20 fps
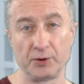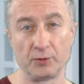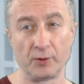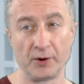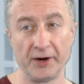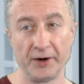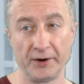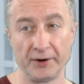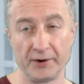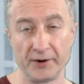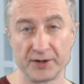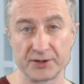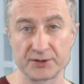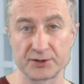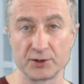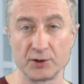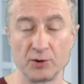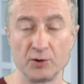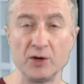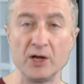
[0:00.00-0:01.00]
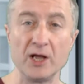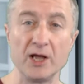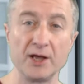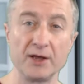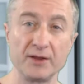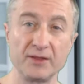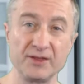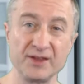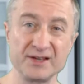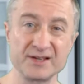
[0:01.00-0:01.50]
your errands. So
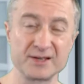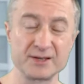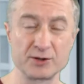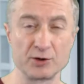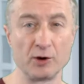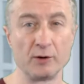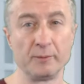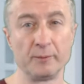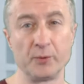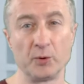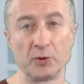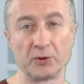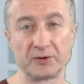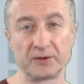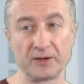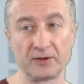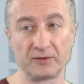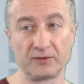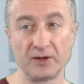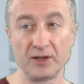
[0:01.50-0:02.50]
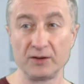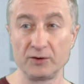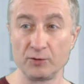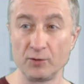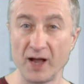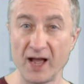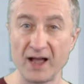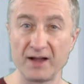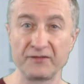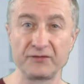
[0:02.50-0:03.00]
this is so important. You
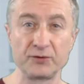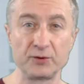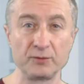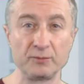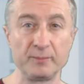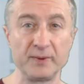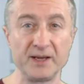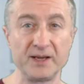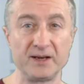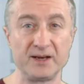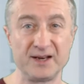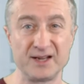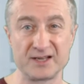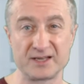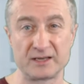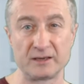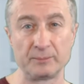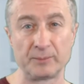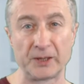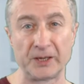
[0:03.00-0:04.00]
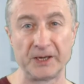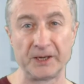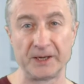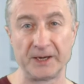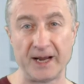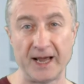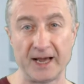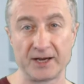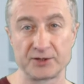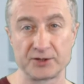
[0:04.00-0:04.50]
have to be disciplined
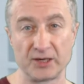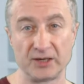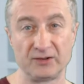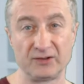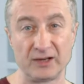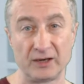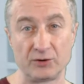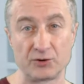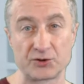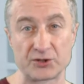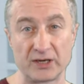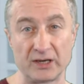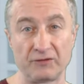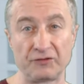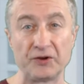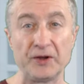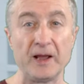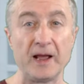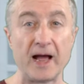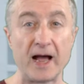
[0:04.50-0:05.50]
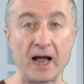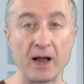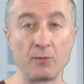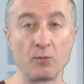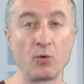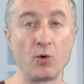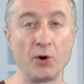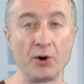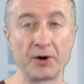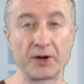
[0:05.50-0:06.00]
and actually tell yourself, I'm
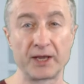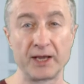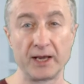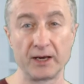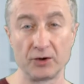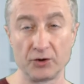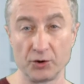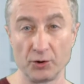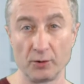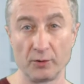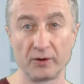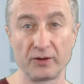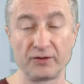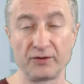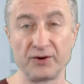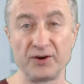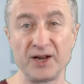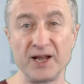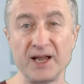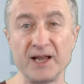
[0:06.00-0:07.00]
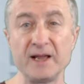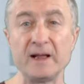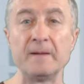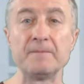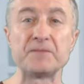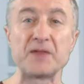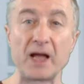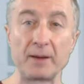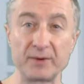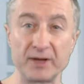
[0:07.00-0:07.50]
working during the day,
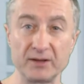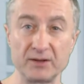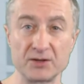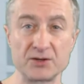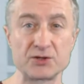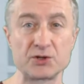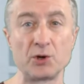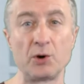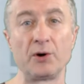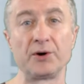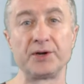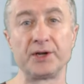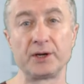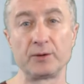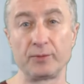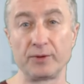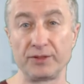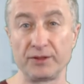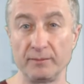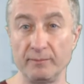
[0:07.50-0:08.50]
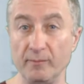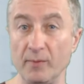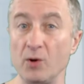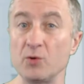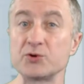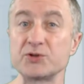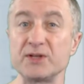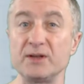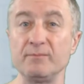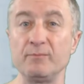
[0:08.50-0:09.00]
I'm getting started with the
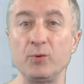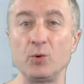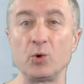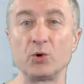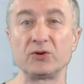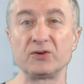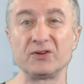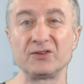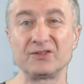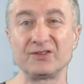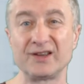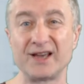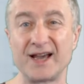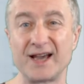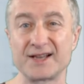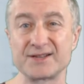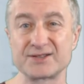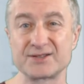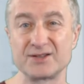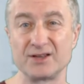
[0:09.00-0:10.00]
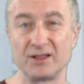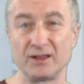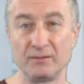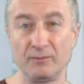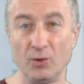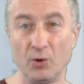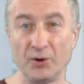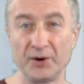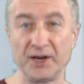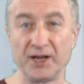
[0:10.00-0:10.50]
most important tasks in the
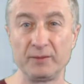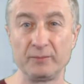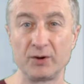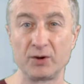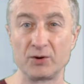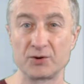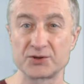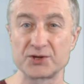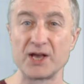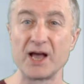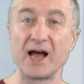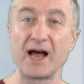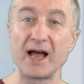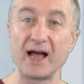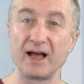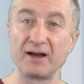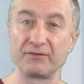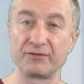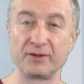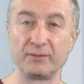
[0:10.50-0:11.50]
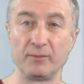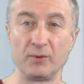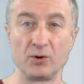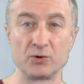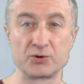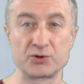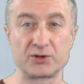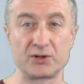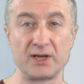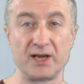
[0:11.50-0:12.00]
morning because I have the
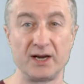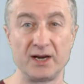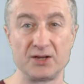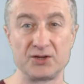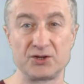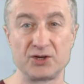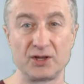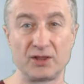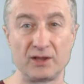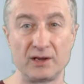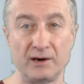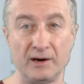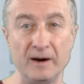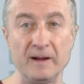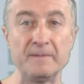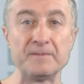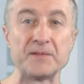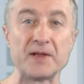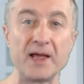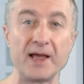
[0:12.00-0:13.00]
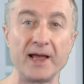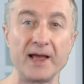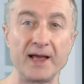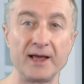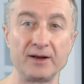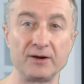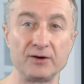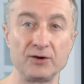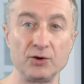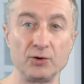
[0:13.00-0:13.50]
most energy there,
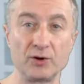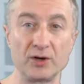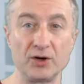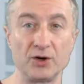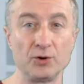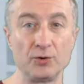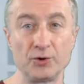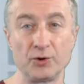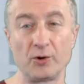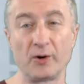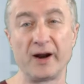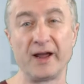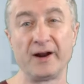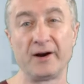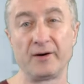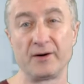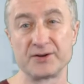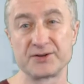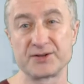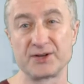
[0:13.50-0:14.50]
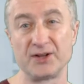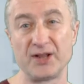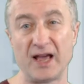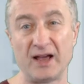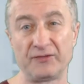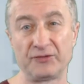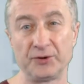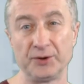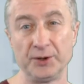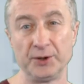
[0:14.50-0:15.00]
and you can do your errands in
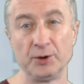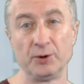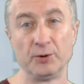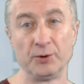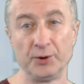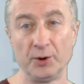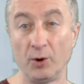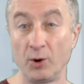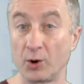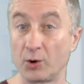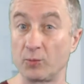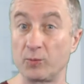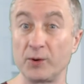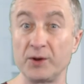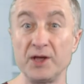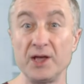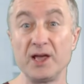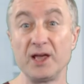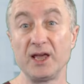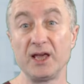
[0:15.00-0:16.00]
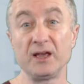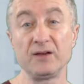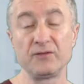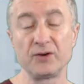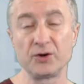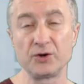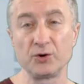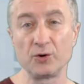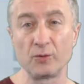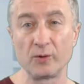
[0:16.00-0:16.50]
afternoon or
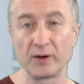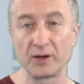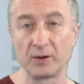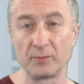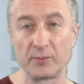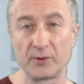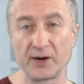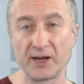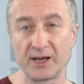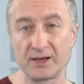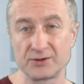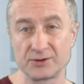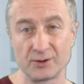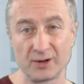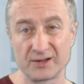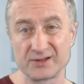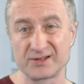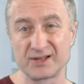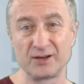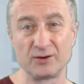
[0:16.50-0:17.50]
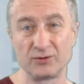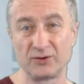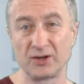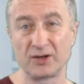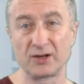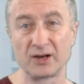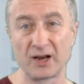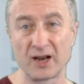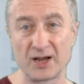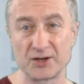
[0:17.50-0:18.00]
even during a break. So let's say you
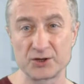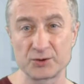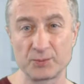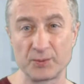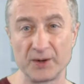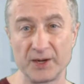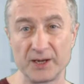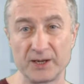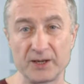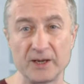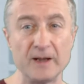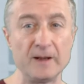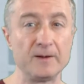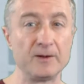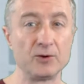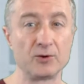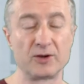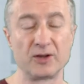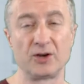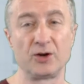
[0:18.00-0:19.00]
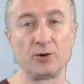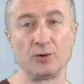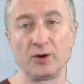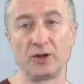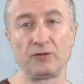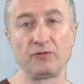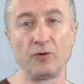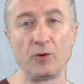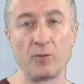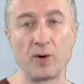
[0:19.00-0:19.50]
take a lunch break, you can do
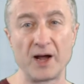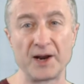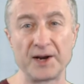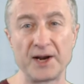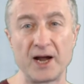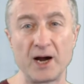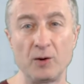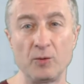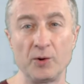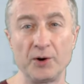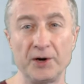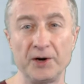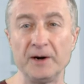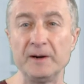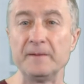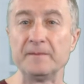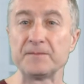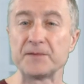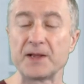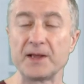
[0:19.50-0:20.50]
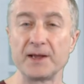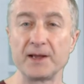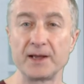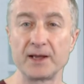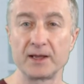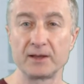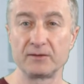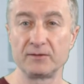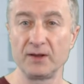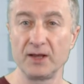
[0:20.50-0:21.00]
it for 1 hour,
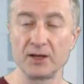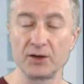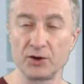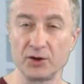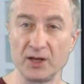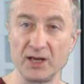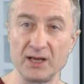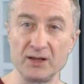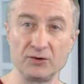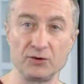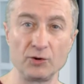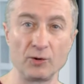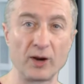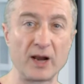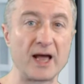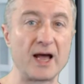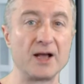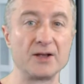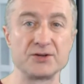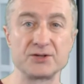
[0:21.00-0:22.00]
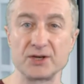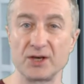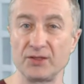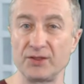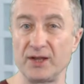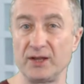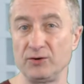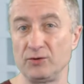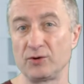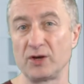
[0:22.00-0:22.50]
eat your lunch, and
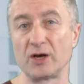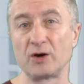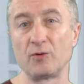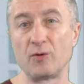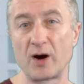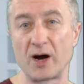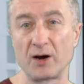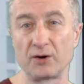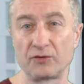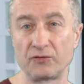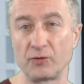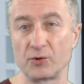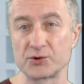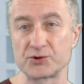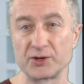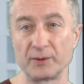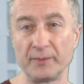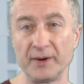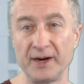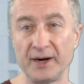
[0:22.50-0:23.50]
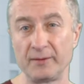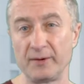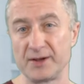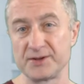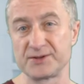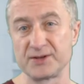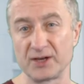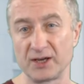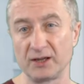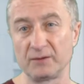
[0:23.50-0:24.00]
then you can go out for some
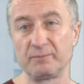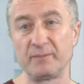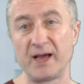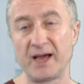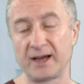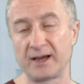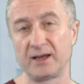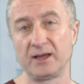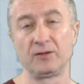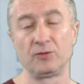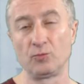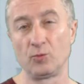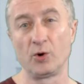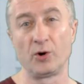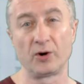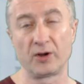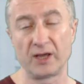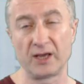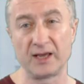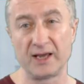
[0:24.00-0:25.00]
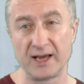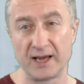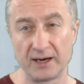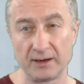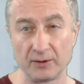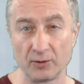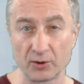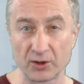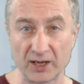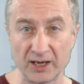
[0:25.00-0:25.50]
errands and get back and work
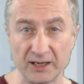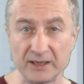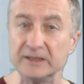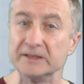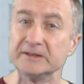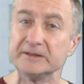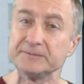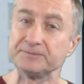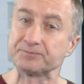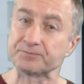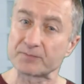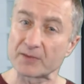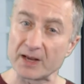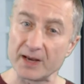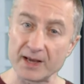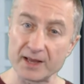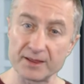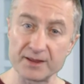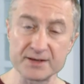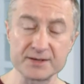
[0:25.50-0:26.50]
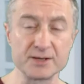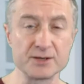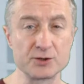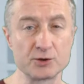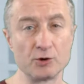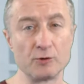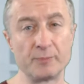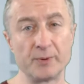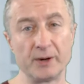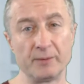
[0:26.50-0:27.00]
again, okay? This is
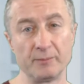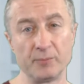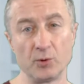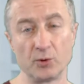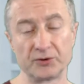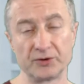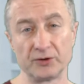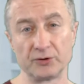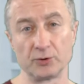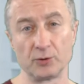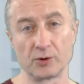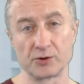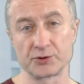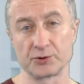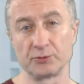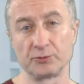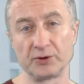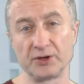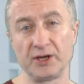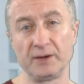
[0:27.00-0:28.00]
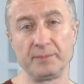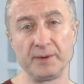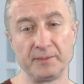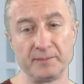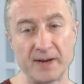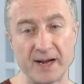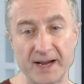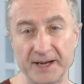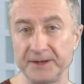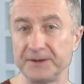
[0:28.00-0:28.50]
super important also to keep in
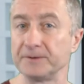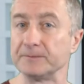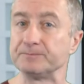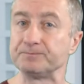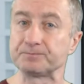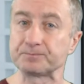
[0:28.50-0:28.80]
mind.